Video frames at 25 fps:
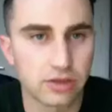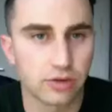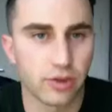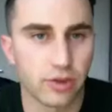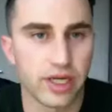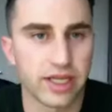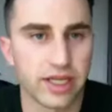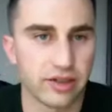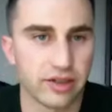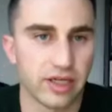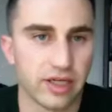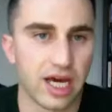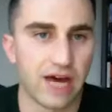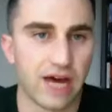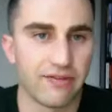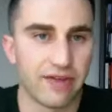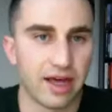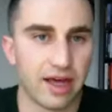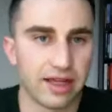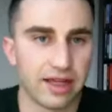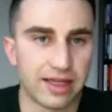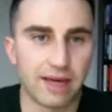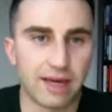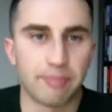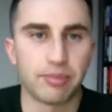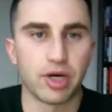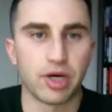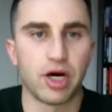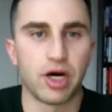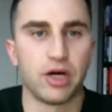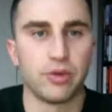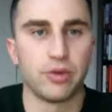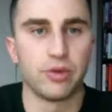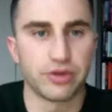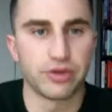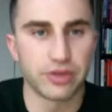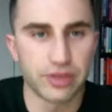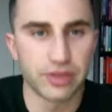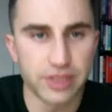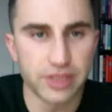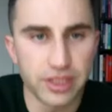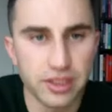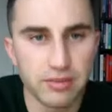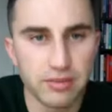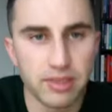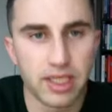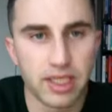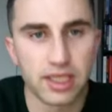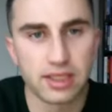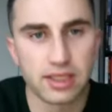great that you have that bond with your
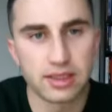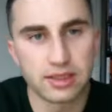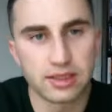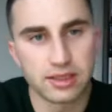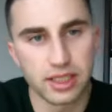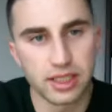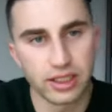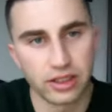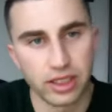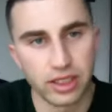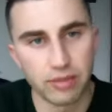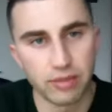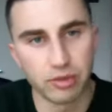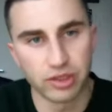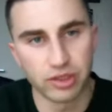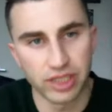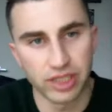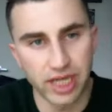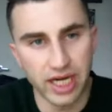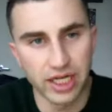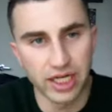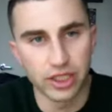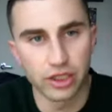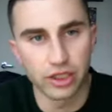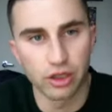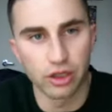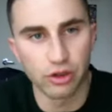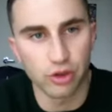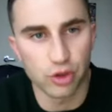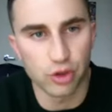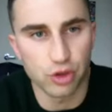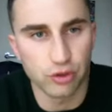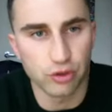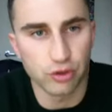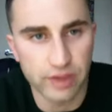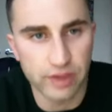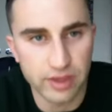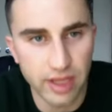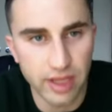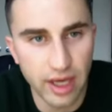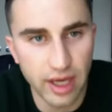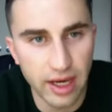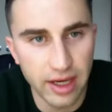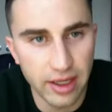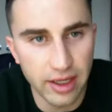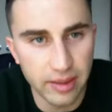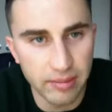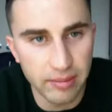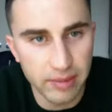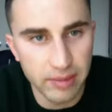teammates that you're able to kind of nourish over time.
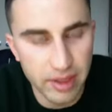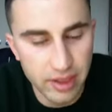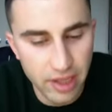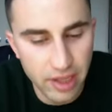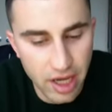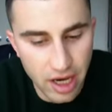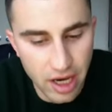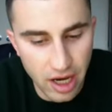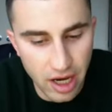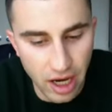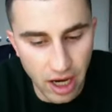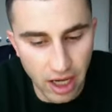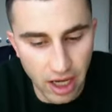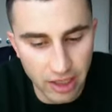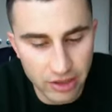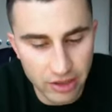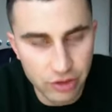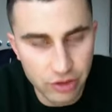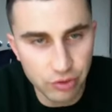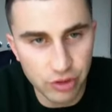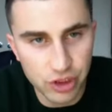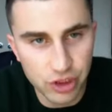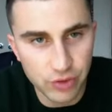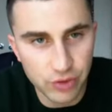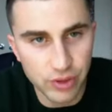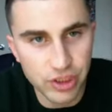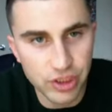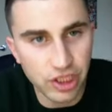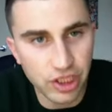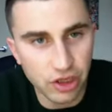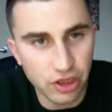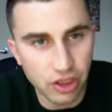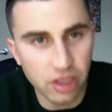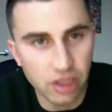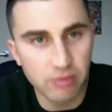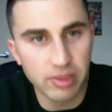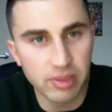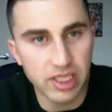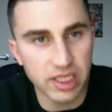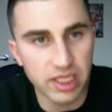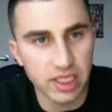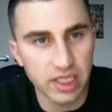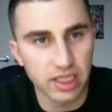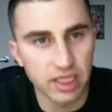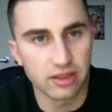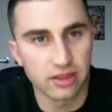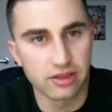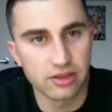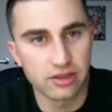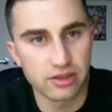Switching a little bit,
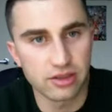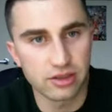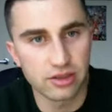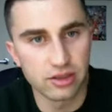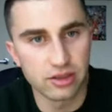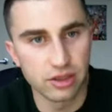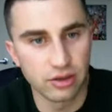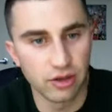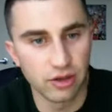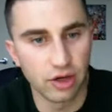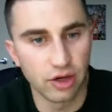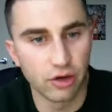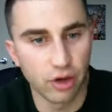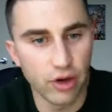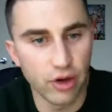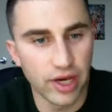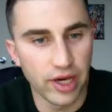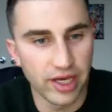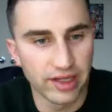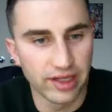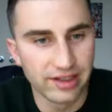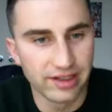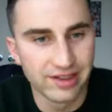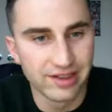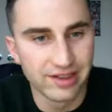go ahead.